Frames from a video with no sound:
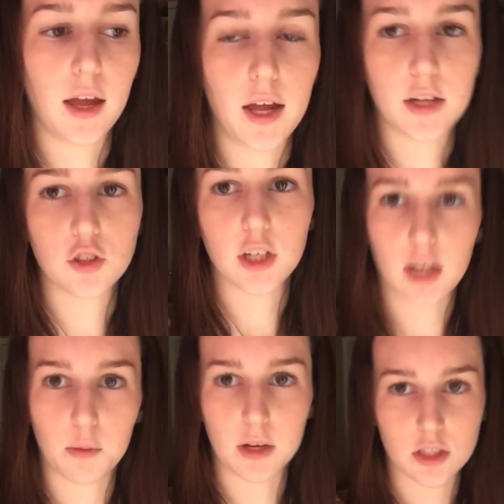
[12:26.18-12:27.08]
and check
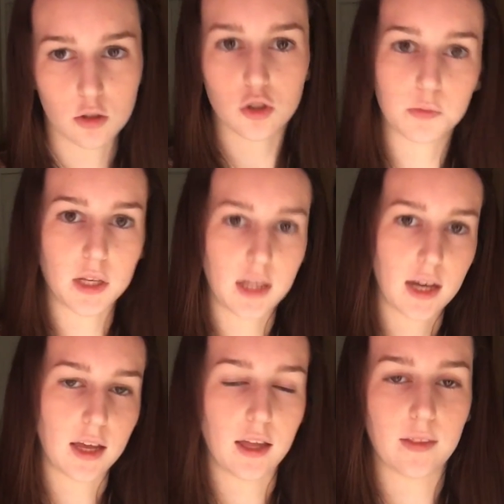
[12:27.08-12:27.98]
out my social
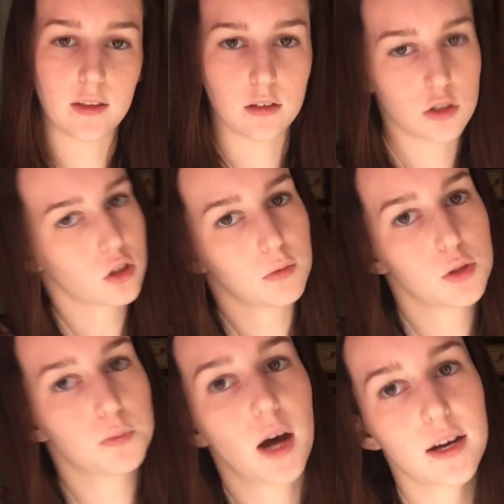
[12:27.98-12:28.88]
media in the
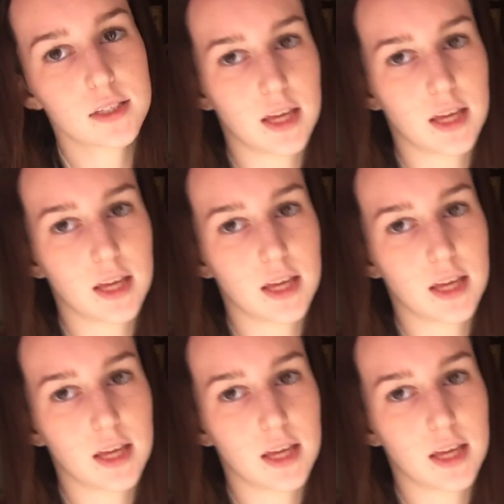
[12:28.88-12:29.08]
description box,